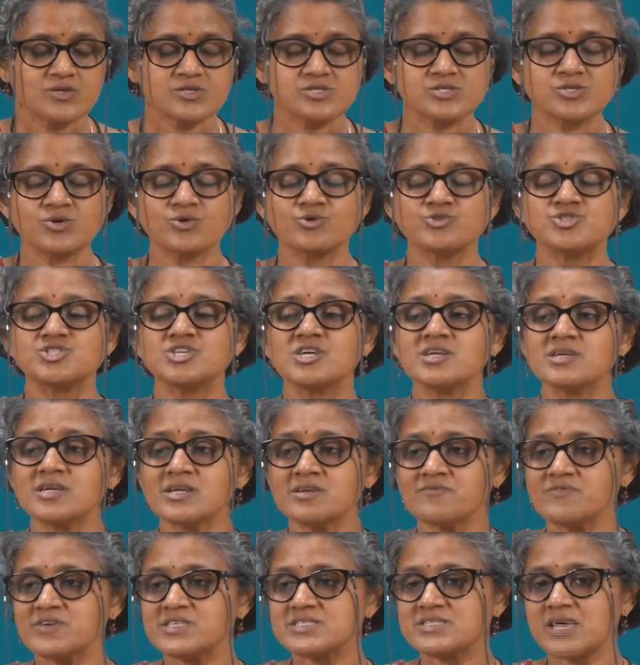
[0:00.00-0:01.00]
So,
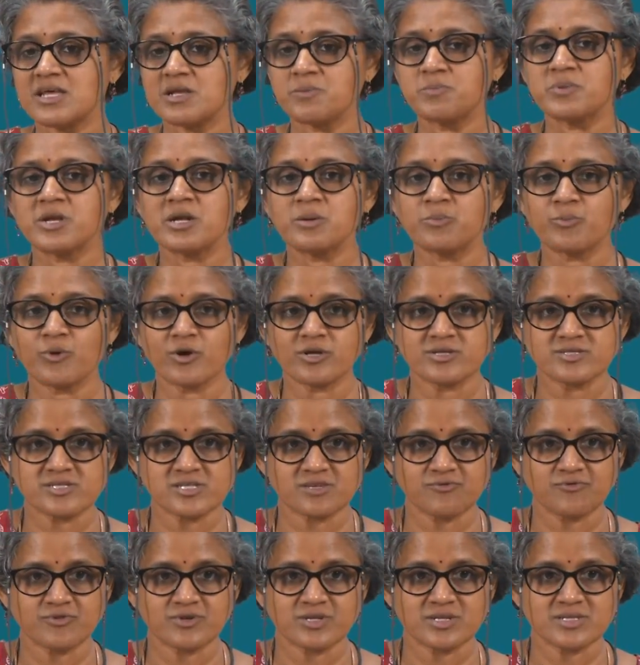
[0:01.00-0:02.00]
children with cerebral
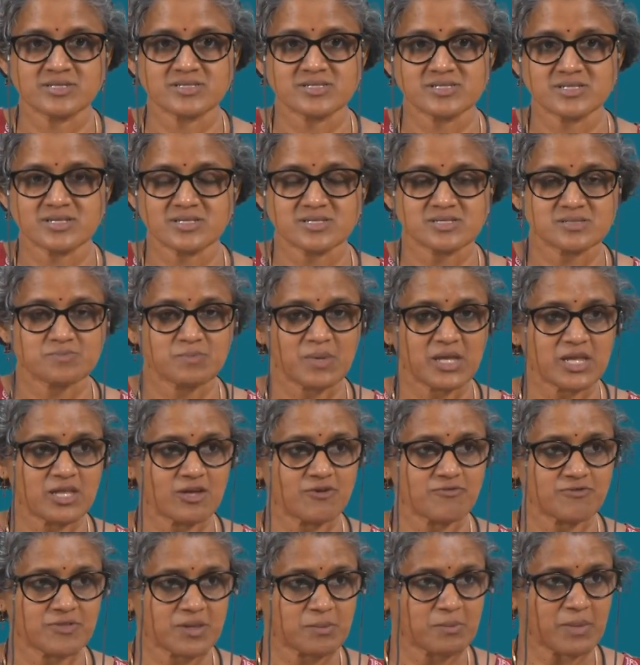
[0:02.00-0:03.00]
palsy for instance,
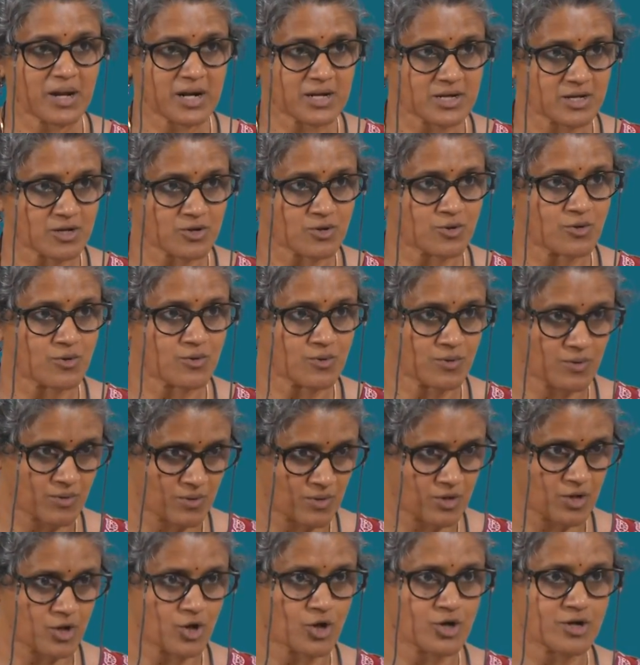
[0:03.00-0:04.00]
many of them undergo
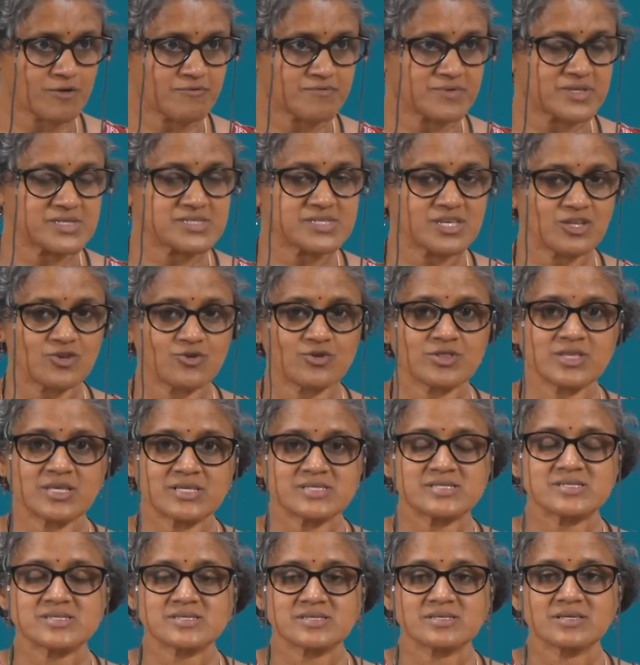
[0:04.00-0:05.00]
a lot of this, you know
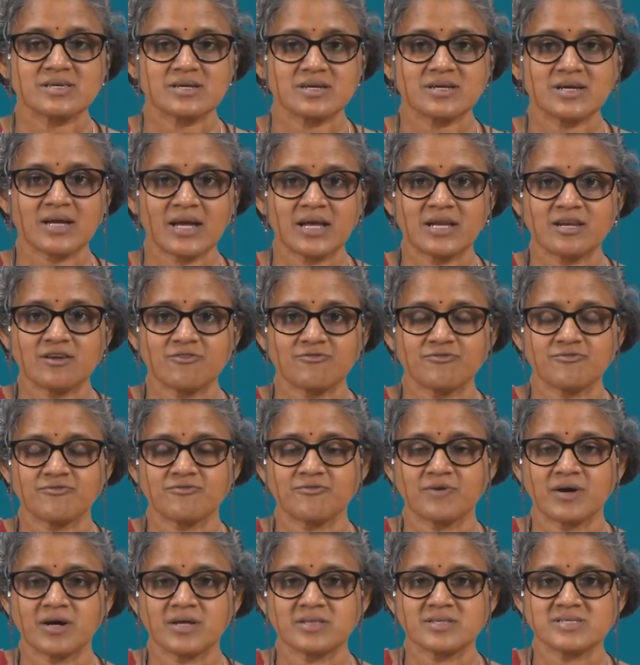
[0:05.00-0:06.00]
these kind of
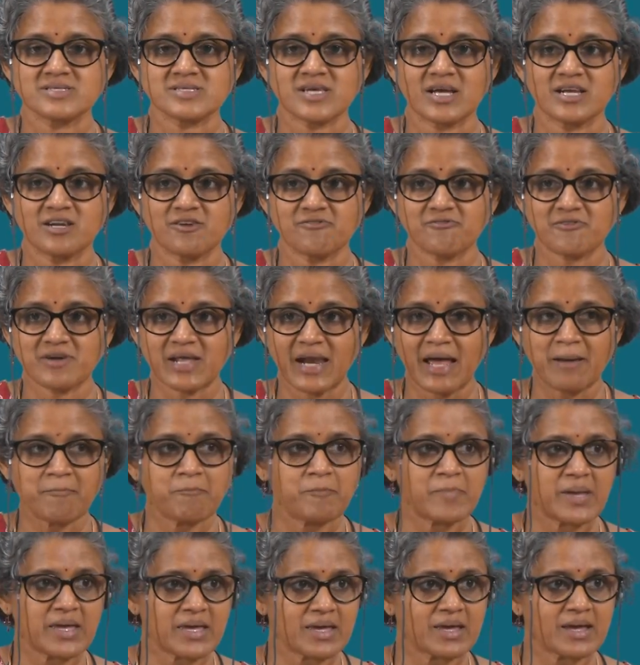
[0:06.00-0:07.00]
uh, this kind of
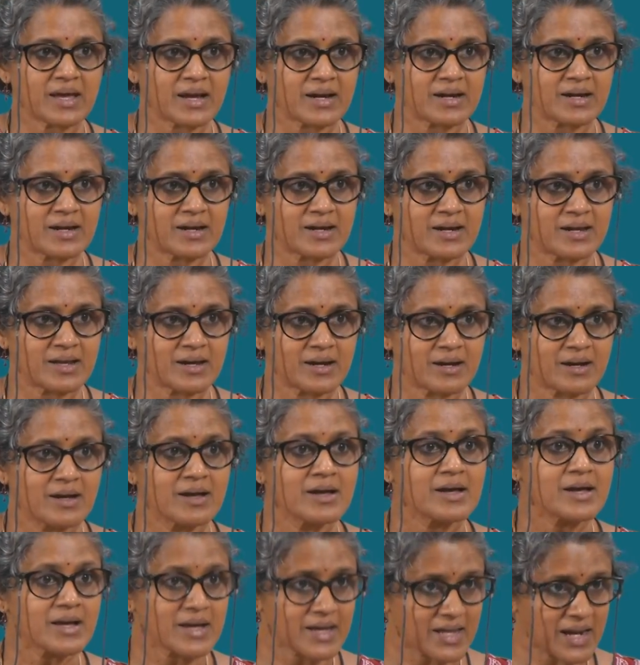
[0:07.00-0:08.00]
cramping and uh,
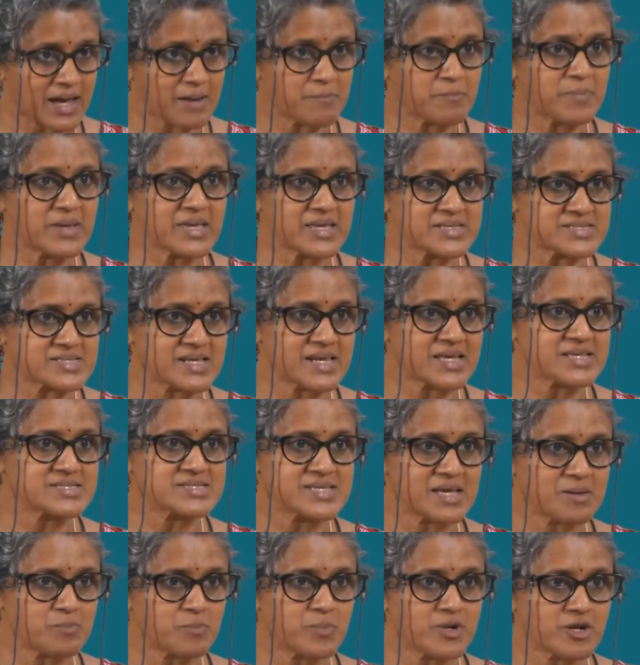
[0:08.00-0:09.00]
cramping is an
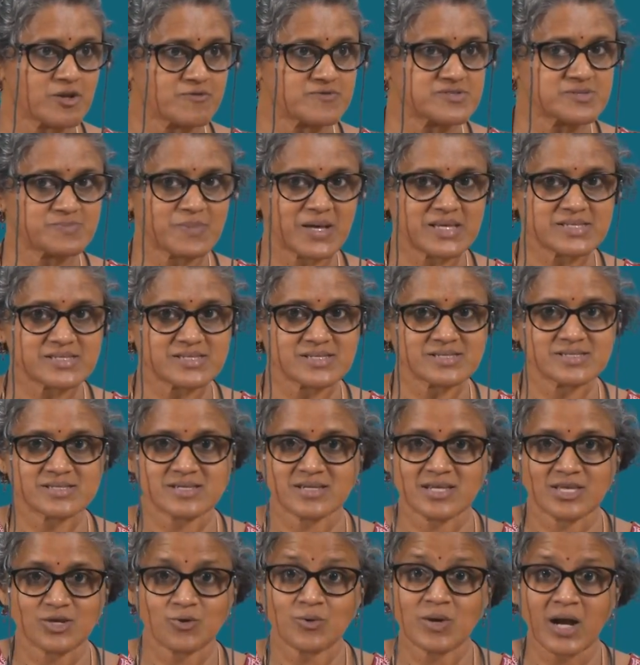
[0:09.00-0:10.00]
example of
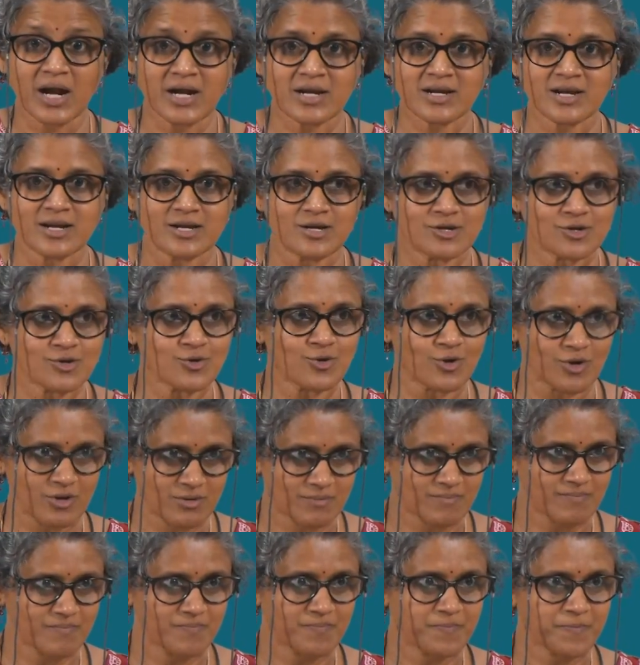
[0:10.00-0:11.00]
spasticity, you can't control
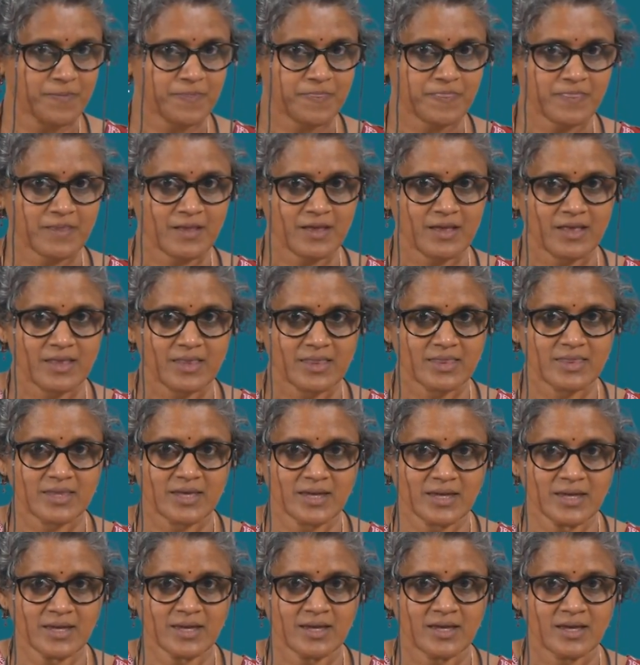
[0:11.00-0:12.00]

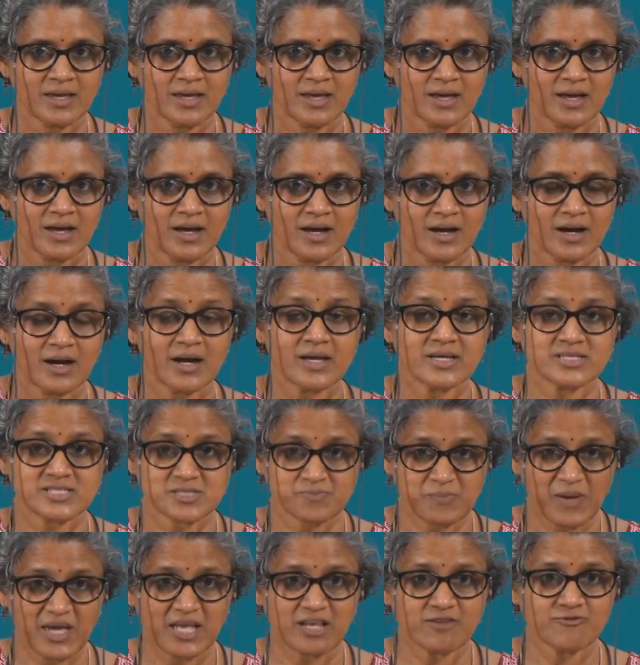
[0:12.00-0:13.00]
the, uh, it
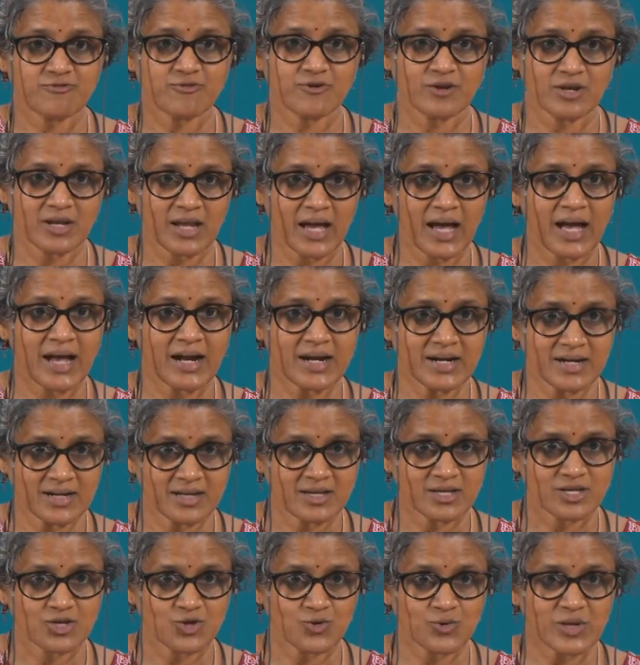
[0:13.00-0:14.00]
is painful and
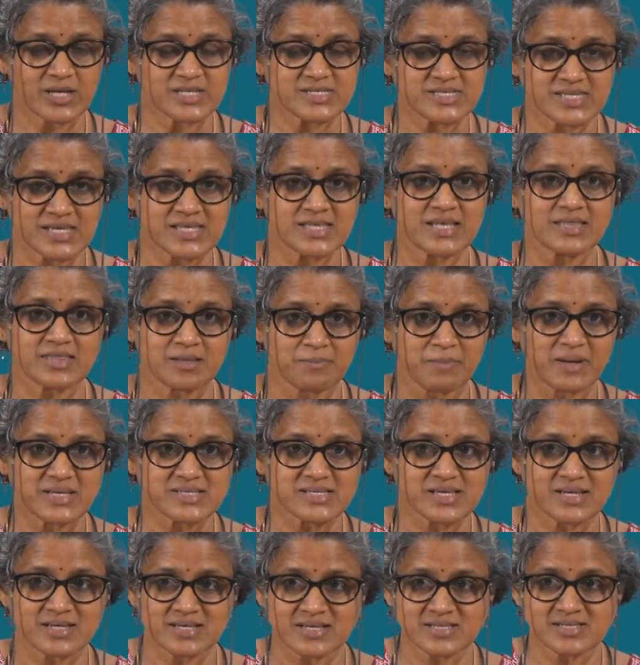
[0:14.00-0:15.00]
you can see that the
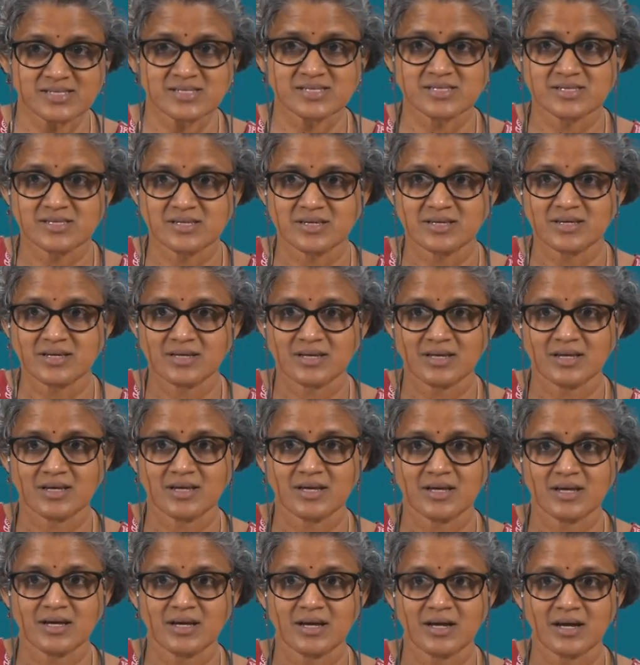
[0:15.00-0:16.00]
muscle is
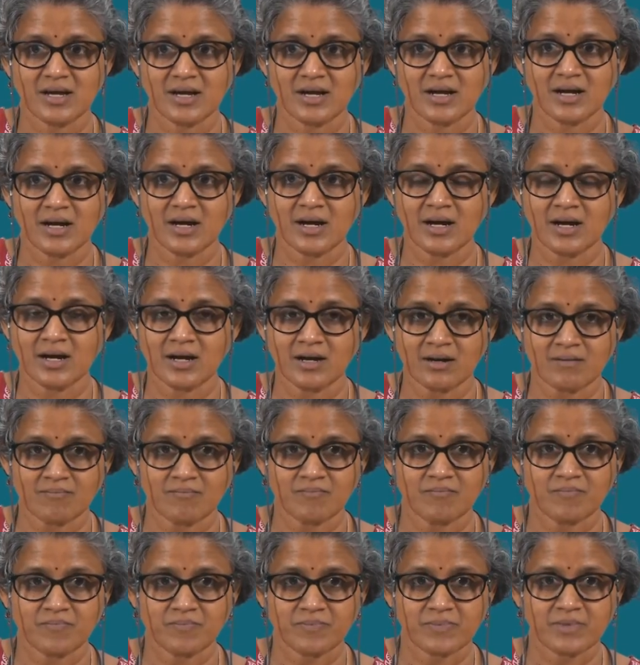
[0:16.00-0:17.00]
uh,
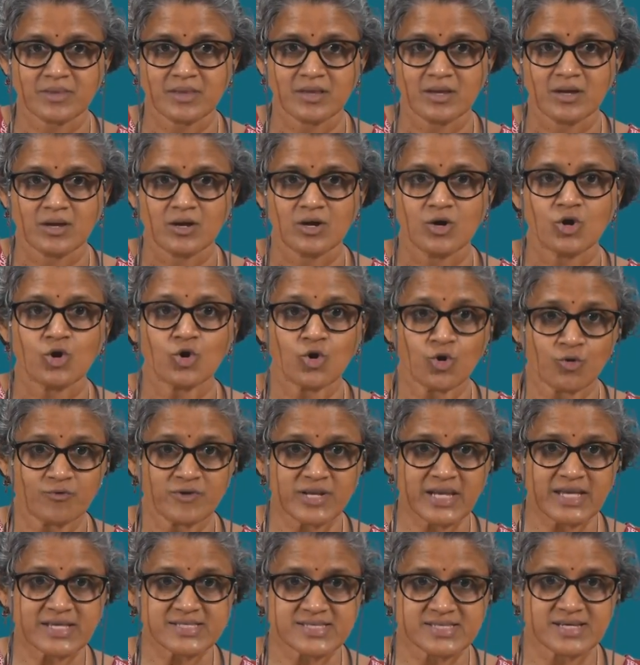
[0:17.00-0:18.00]

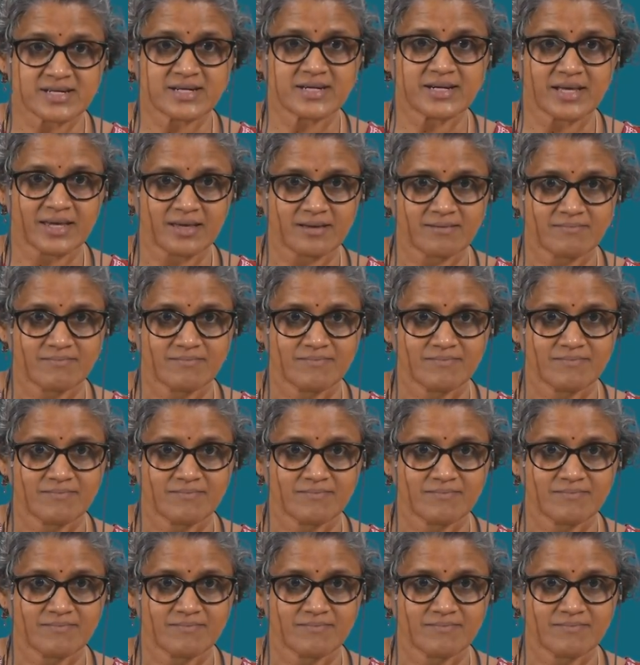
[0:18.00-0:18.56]
over exerting,